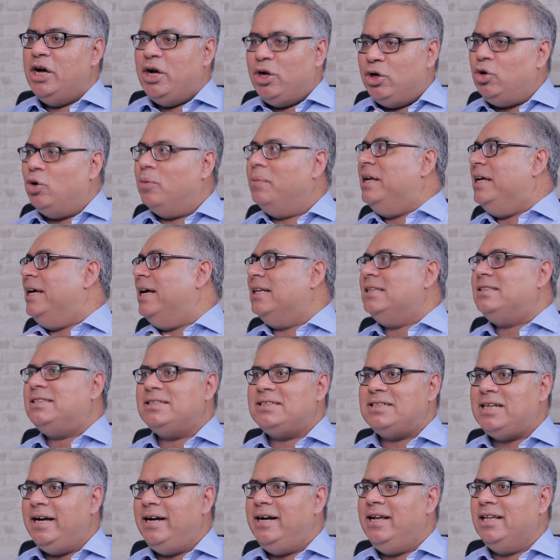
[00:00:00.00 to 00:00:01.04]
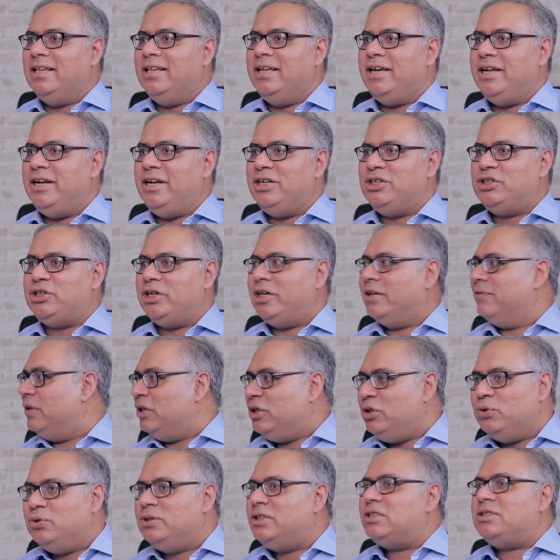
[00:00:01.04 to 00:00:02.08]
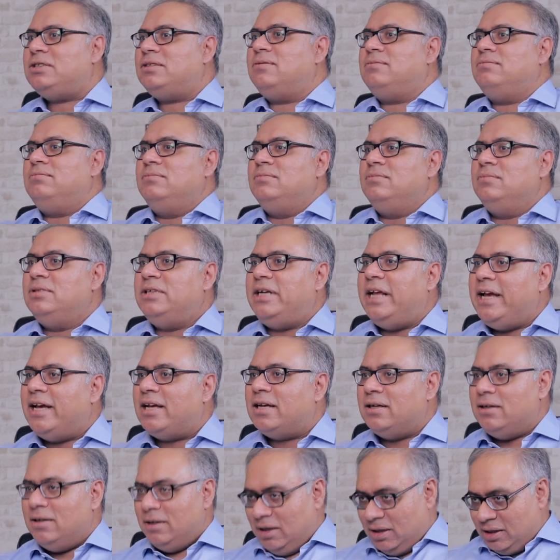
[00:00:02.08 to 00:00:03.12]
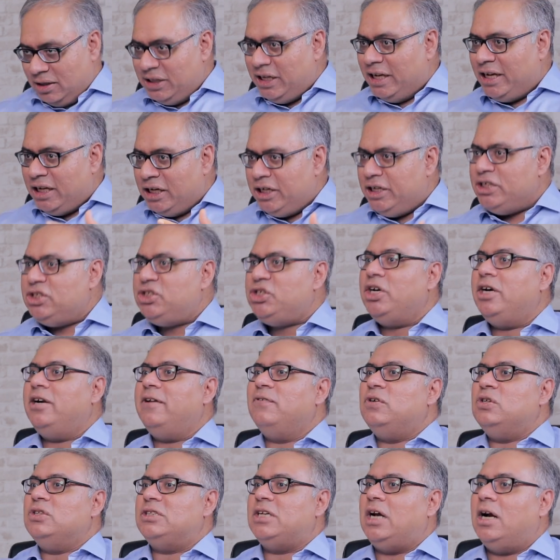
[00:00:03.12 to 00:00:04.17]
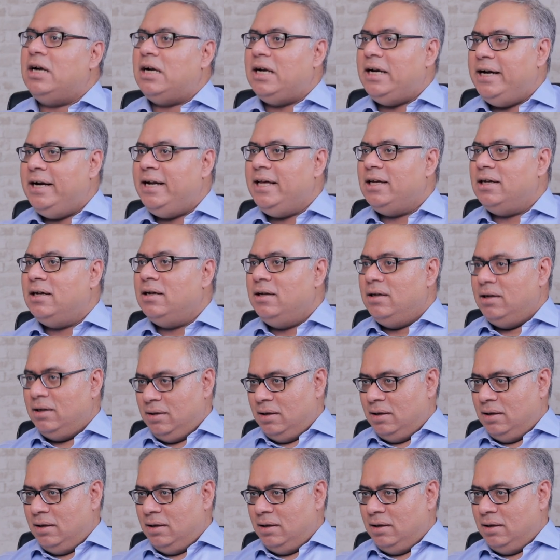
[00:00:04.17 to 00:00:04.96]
Nobody else is leading the initiative and you just take the initiative to start leading